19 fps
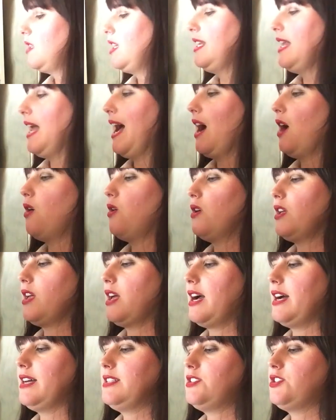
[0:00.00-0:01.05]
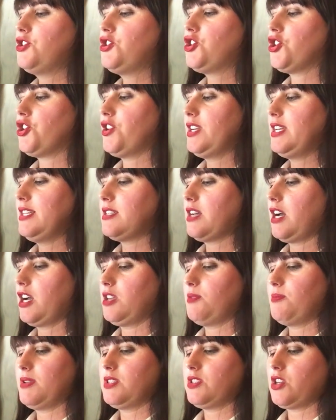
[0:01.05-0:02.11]
Now, as jury
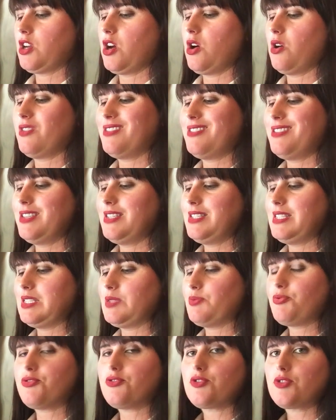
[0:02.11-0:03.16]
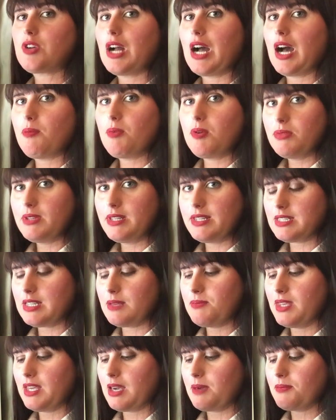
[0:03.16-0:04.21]
documents go, this is probably
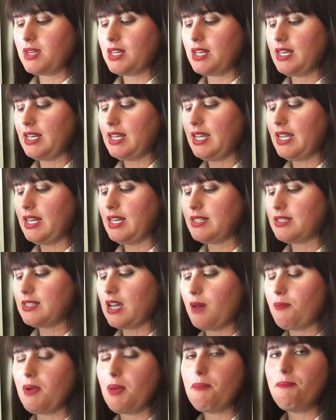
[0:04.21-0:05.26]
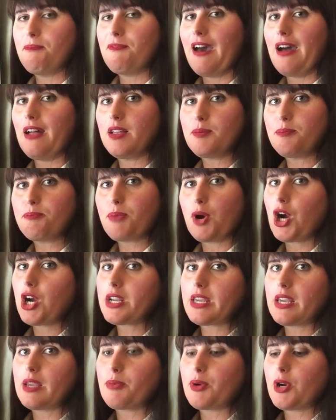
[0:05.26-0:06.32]
something I'm gonna need. It's got my valid
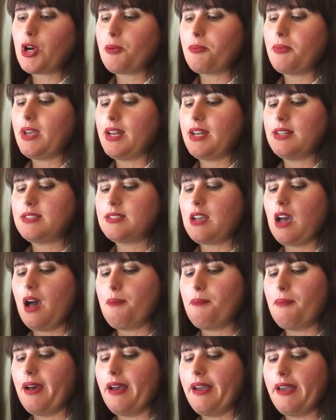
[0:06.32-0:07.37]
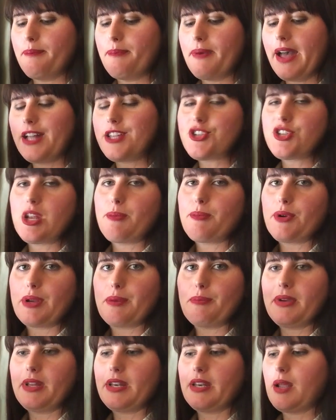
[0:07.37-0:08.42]
parking permit, it's got my badge number
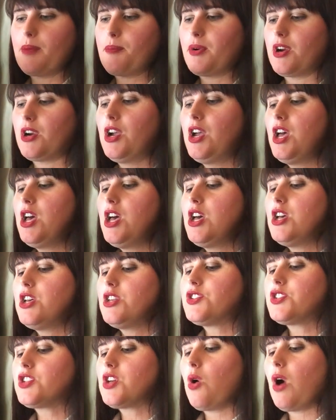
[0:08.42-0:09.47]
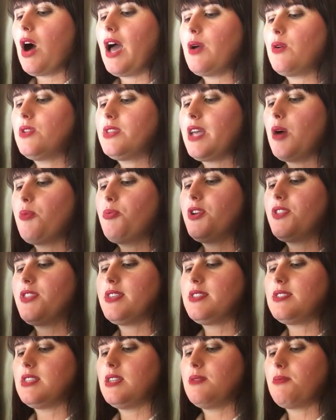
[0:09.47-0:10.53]
and PIN number. So I will now put
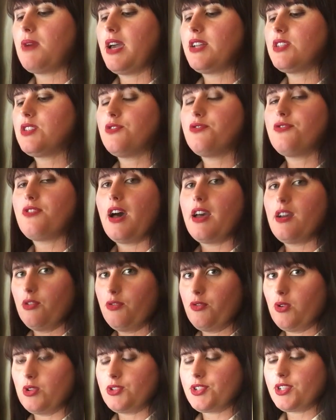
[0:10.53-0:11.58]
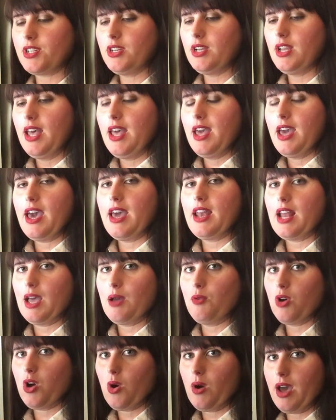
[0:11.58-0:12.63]
this in my to file folder, and I
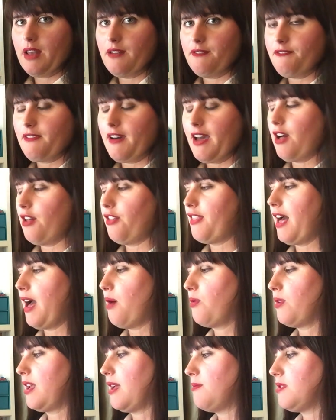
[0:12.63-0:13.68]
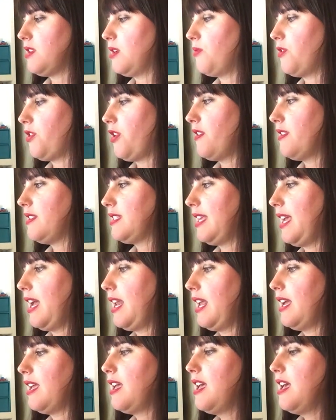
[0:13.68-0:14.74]
will go ahead and file that when I'm done with all the
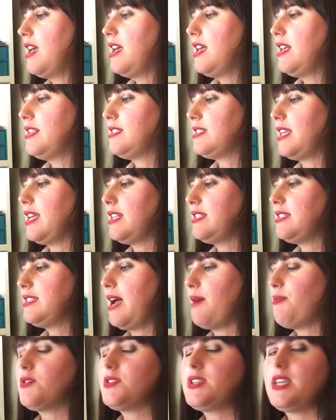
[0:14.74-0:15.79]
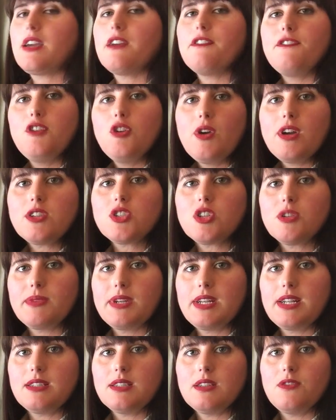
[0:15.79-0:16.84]
scanning. Scansnap will take a few extra
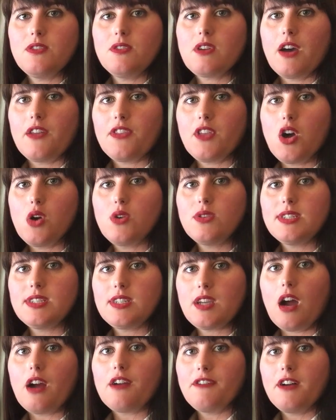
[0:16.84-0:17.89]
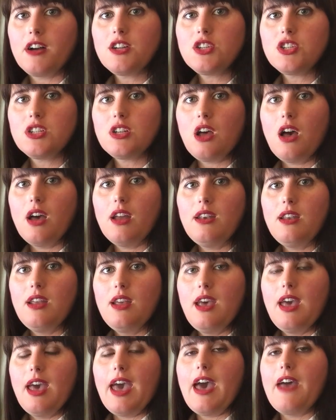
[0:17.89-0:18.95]
minutes if you've got the OCR function on,
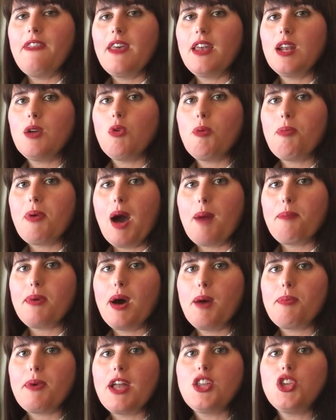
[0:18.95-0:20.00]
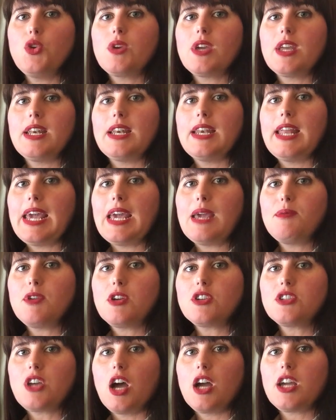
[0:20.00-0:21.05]
and then it will pop up and you can name
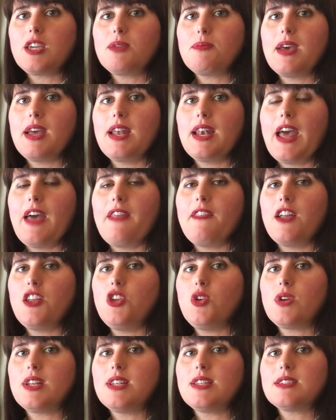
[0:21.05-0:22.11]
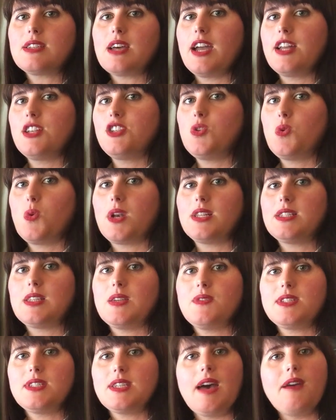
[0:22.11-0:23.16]
your document, and then you can decide, do you want to
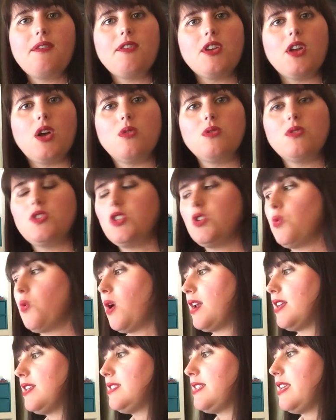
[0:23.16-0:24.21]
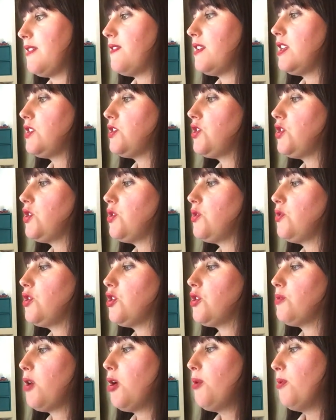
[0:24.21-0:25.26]
save it to Evernote? Do you want to save it to
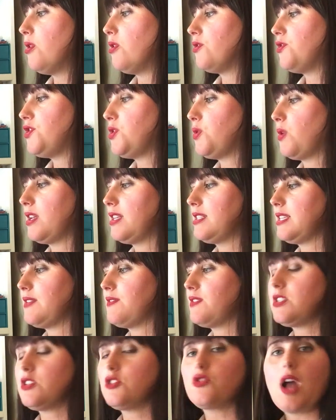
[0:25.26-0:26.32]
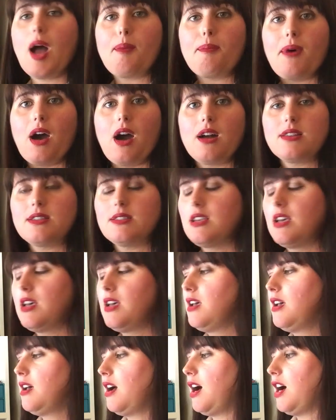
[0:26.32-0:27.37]
your mobile? Do you want to save it to Dropbox?
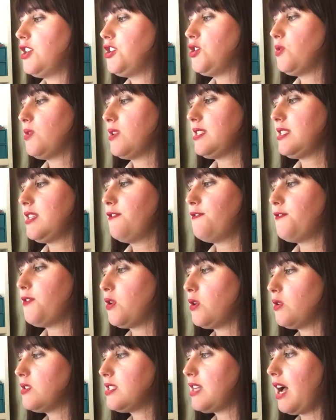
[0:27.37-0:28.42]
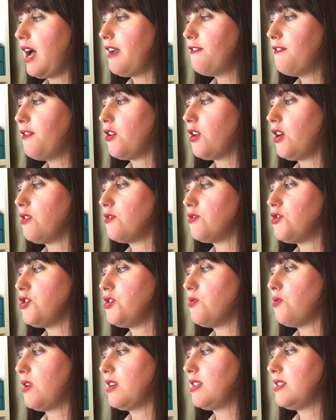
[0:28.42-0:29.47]
Do you want to save photos to iPhoto? Do
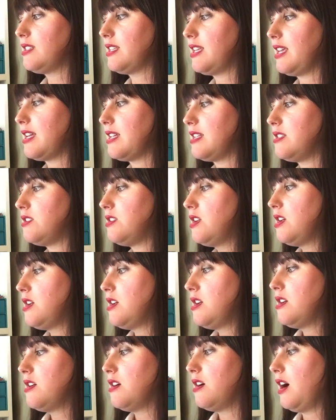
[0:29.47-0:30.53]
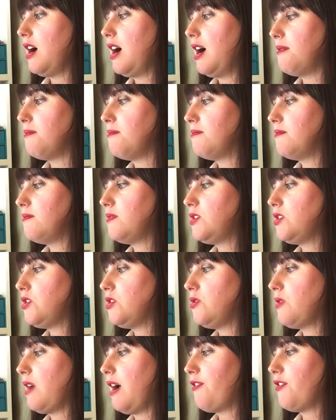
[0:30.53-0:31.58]
you want to scan
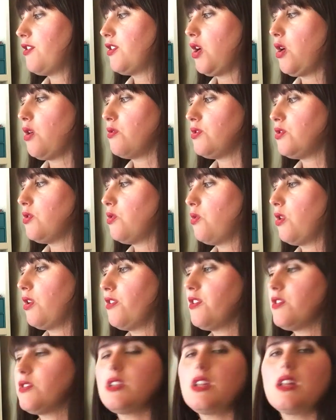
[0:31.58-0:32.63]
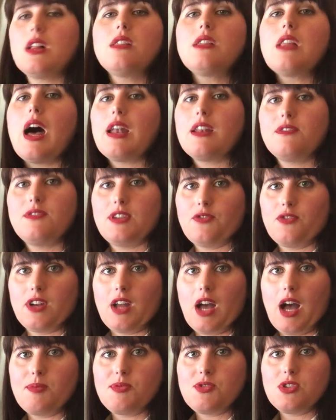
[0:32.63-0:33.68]
to Evernote? Or there's a lot of
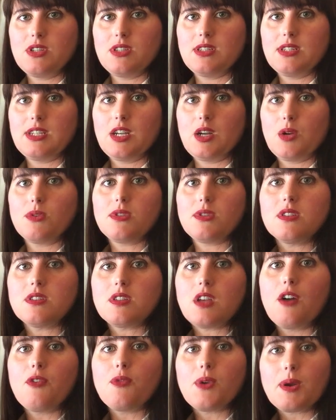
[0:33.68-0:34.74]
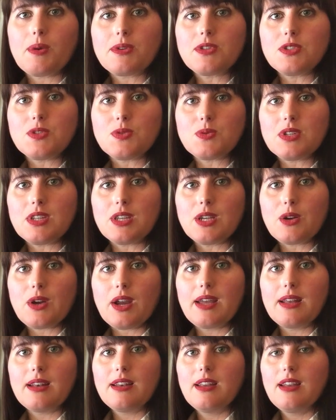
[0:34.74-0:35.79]
different options here software, which is really
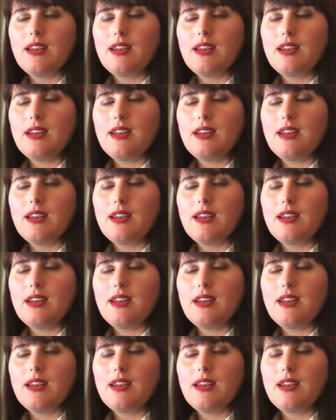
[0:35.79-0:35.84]
great.